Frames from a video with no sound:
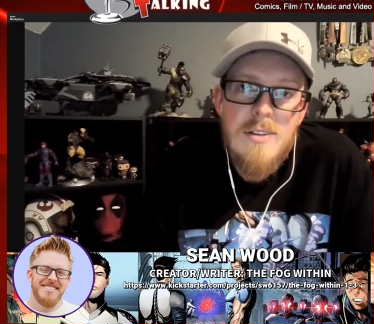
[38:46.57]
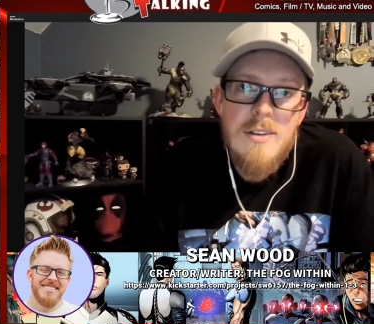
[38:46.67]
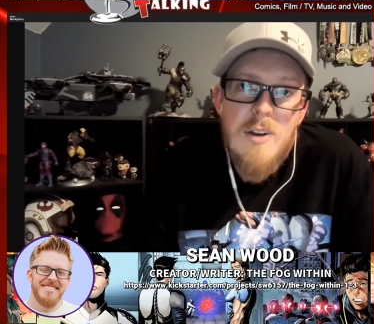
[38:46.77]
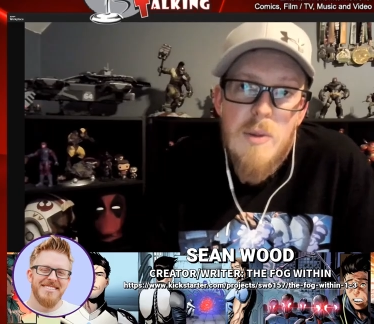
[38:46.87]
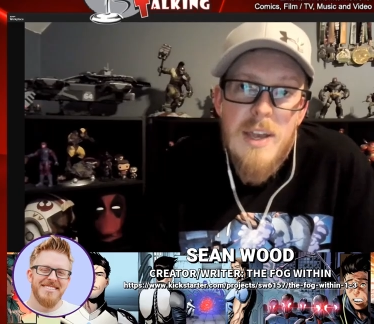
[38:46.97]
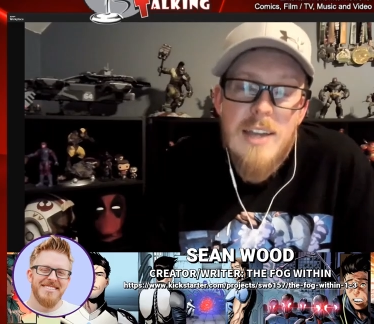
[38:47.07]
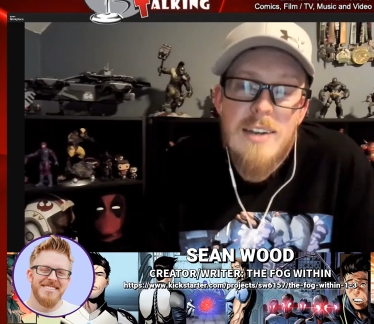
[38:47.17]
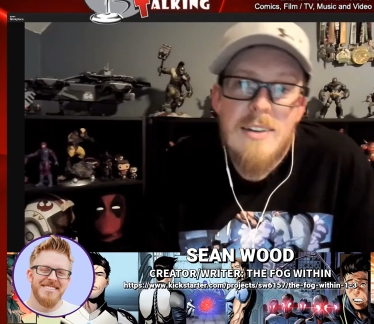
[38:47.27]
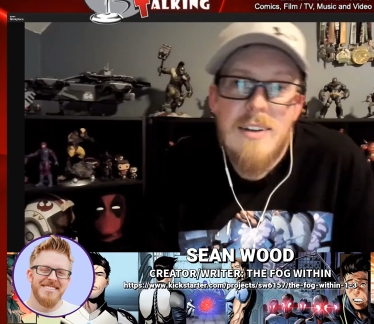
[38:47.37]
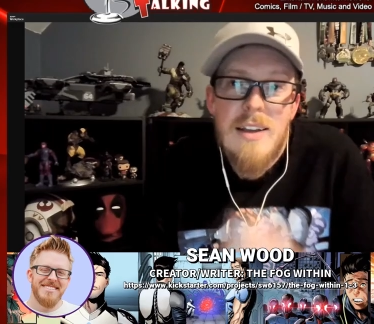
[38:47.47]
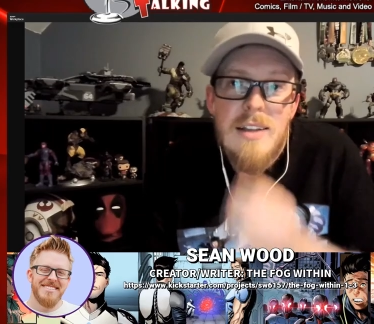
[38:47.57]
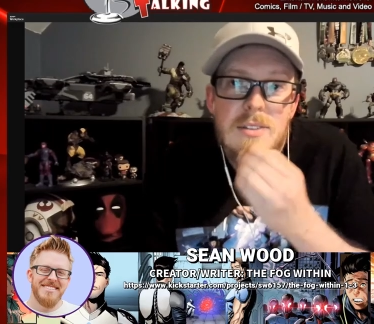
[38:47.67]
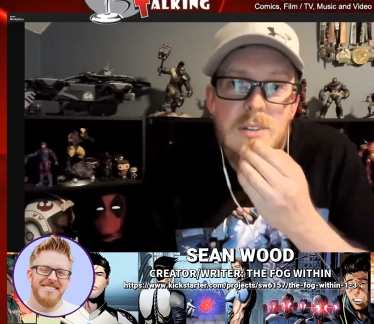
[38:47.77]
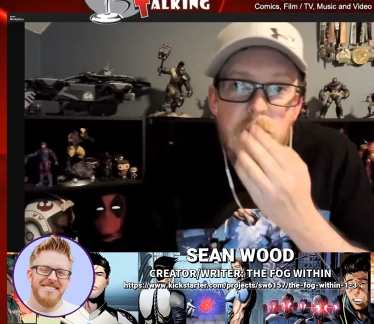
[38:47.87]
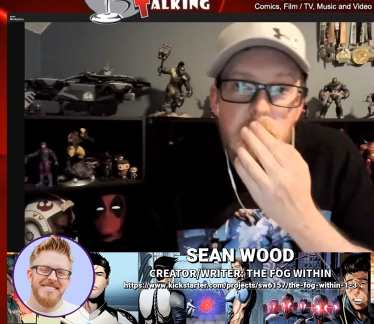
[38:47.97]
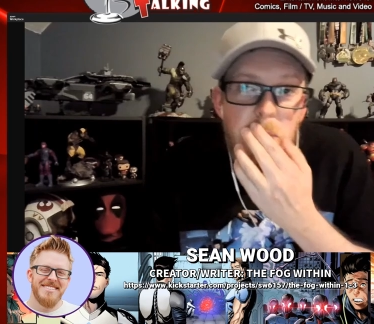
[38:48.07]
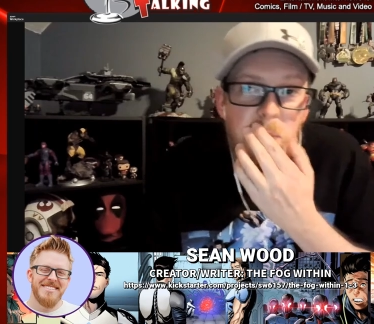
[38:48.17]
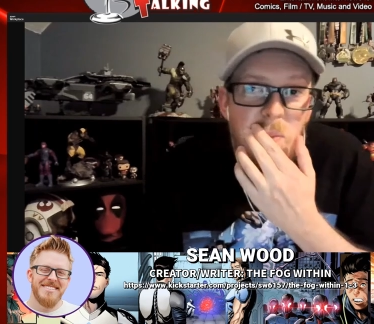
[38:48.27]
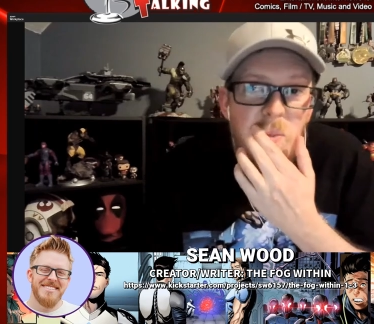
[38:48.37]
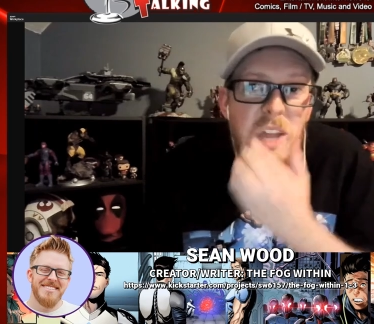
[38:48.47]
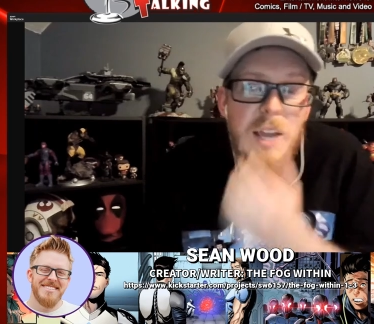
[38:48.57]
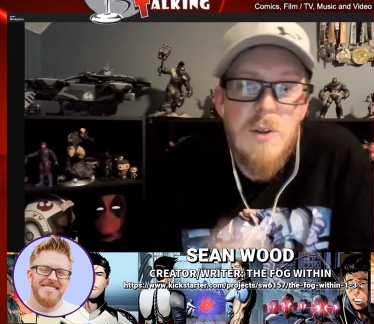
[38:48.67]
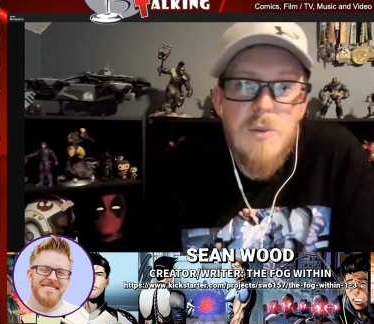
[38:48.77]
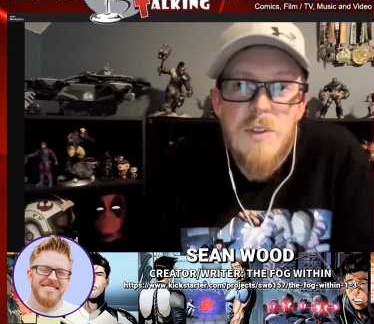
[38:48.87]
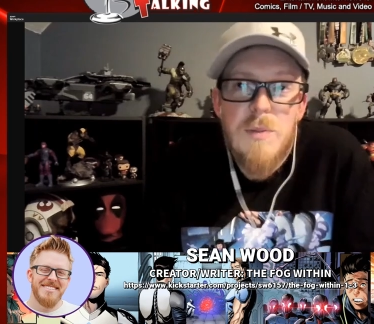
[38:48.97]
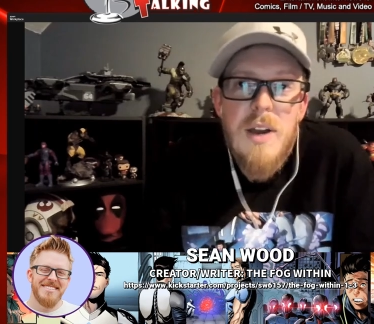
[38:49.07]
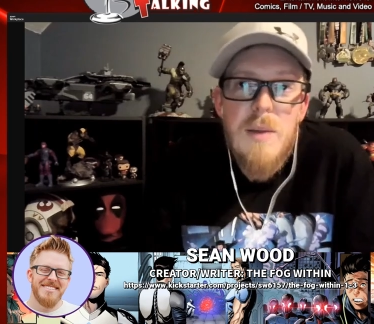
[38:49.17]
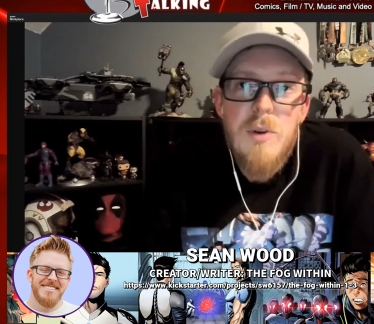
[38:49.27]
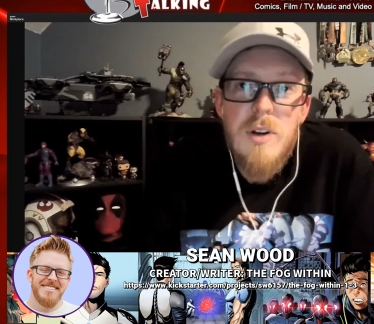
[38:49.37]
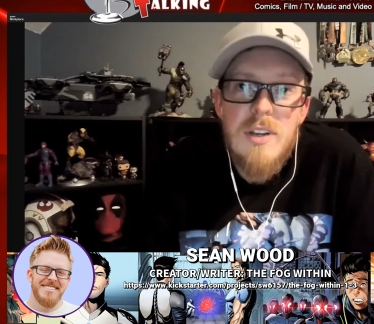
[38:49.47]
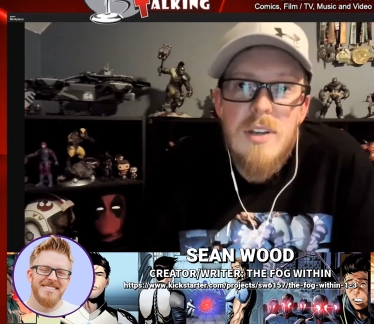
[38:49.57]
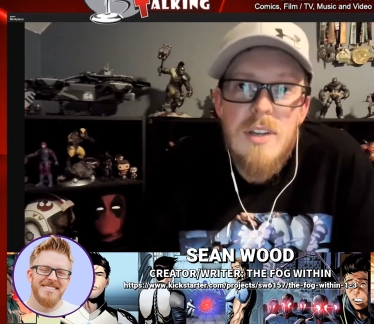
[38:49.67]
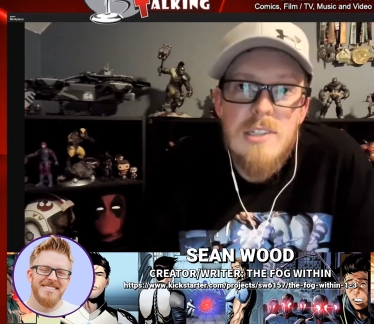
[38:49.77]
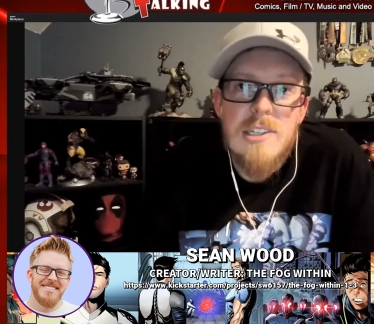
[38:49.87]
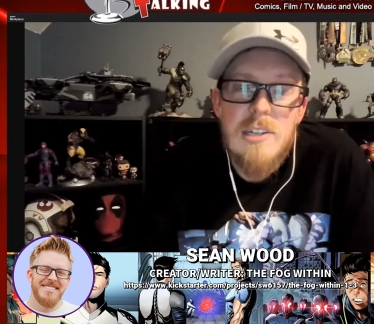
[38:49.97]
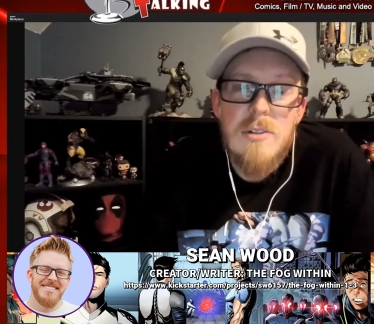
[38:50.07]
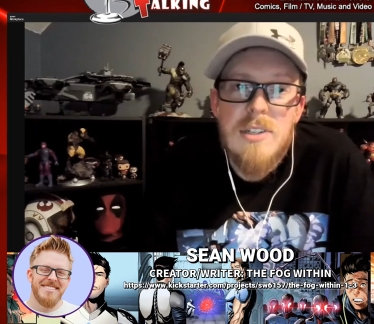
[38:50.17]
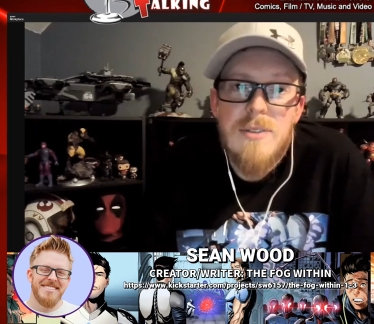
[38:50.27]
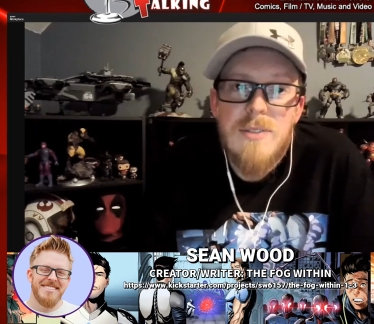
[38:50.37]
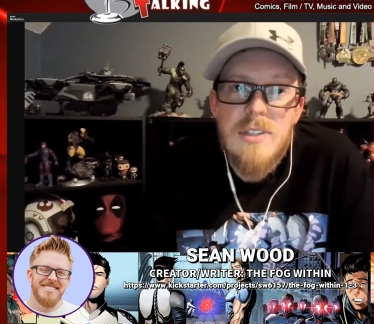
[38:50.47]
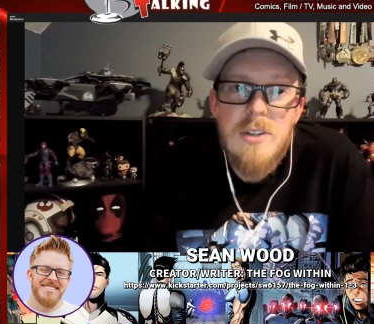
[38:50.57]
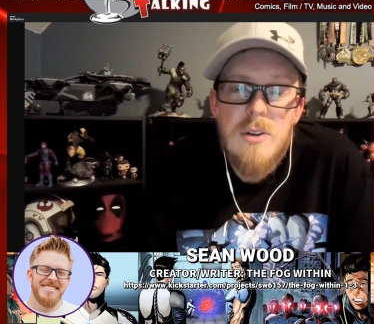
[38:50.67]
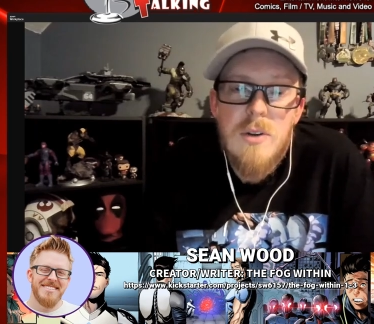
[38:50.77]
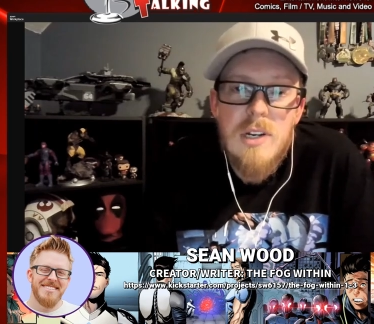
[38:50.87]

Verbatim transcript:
Speaker 1: Oh, man. So language with my book is a little different too,